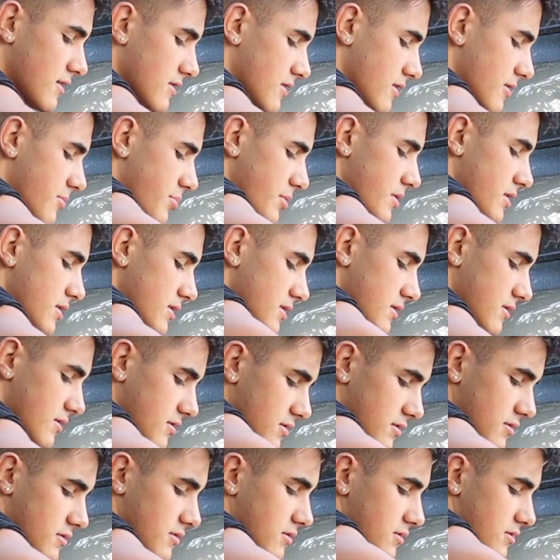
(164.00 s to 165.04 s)
dip it in
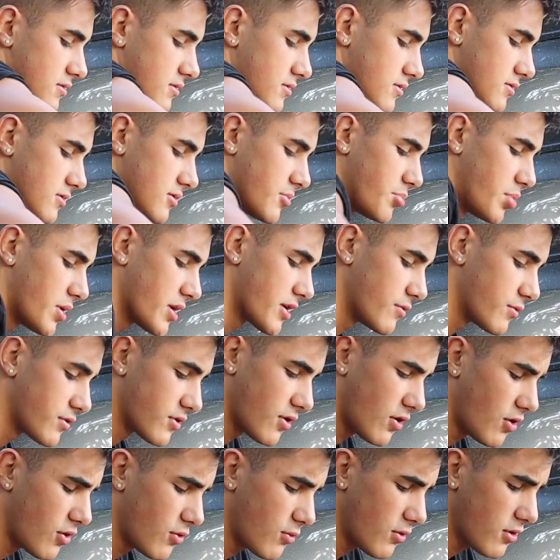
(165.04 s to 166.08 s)
the bucket
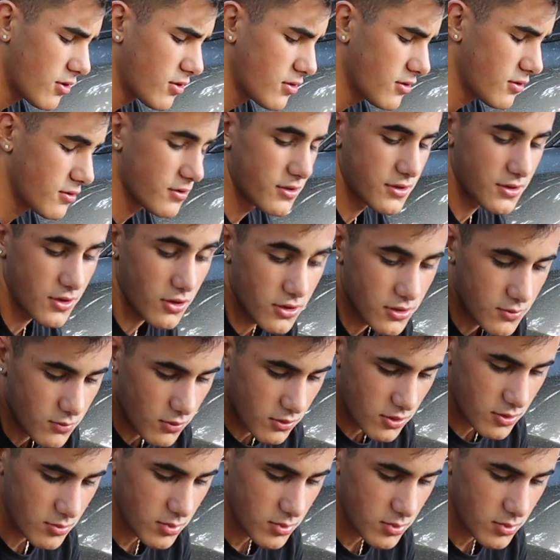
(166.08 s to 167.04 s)
with all water, or the dirty water